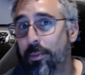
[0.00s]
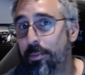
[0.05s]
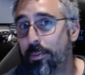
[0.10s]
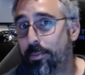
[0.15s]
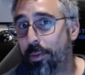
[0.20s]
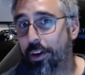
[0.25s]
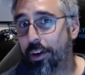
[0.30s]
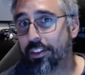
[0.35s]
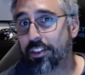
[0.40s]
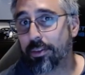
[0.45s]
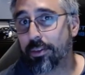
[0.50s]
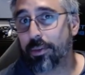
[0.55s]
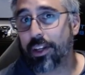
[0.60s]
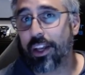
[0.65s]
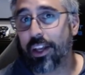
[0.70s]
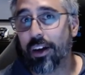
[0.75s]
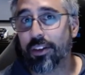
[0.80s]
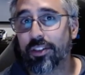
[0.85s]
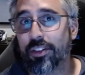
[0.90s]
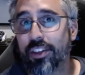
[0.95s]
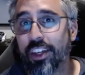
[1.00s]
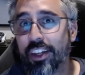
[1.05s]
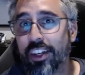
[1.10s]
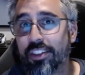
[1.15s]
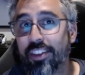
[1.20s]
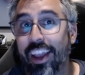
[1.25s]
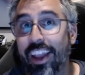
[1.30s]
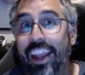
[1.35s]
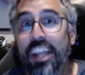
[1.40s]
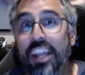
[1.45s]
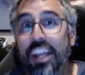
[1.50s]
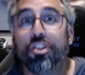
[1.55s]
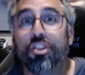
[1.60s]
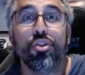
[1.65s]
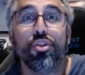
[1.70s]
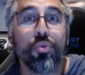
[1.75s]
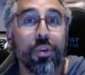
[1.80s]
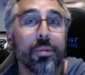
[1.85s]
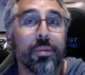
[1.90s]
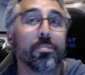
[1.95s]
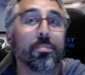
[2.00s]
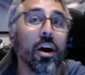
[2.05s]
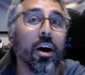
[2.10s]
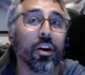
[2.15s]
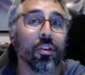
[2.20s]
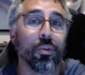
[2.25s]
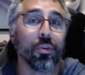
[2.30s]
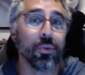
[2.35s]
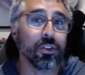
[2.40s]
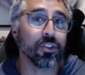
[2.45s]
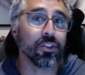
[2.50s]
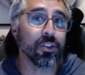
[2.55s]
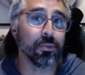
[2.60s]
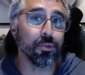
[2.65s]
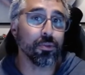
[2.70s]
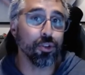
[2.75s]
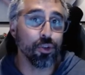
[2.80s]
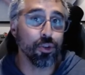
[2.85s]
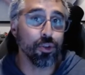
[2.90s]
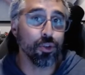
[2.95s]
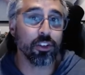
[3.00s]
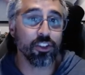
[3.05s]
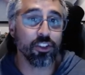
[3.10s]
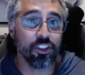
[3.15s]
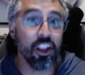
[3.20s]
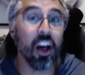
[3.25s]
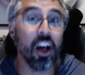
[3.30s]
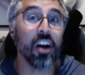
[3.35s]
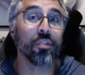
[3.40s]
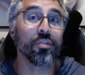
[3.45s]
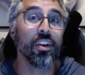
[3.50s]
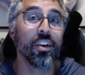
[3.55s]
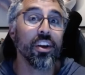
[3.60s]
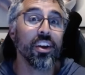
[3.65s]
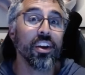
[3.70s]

but somebody else gets a newer model with some newer stuff,